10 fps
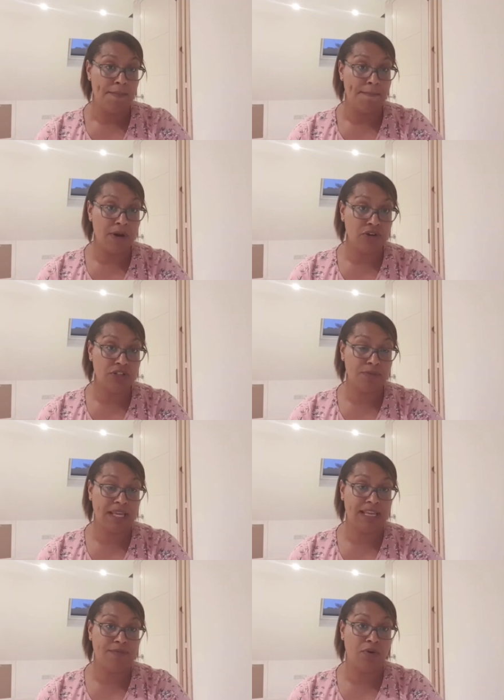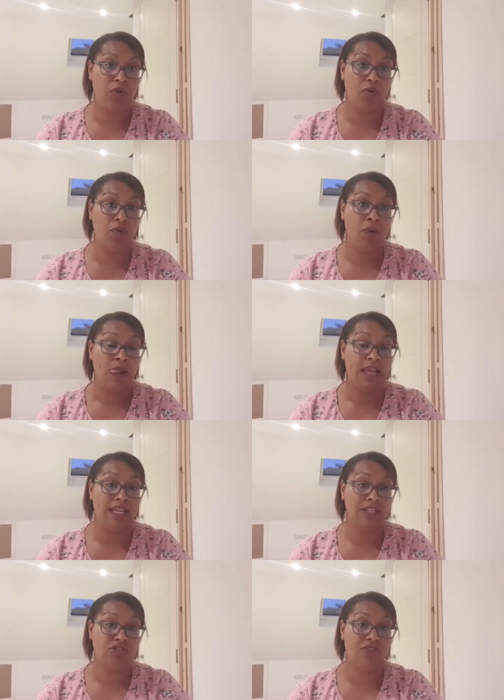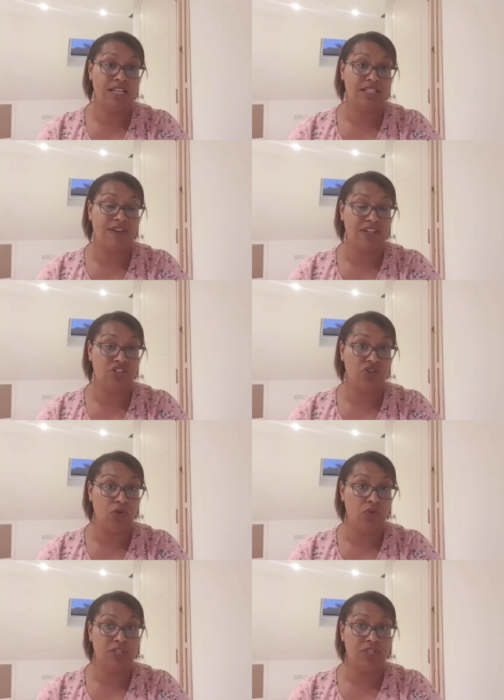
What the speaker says: Most people, it's transvaginal,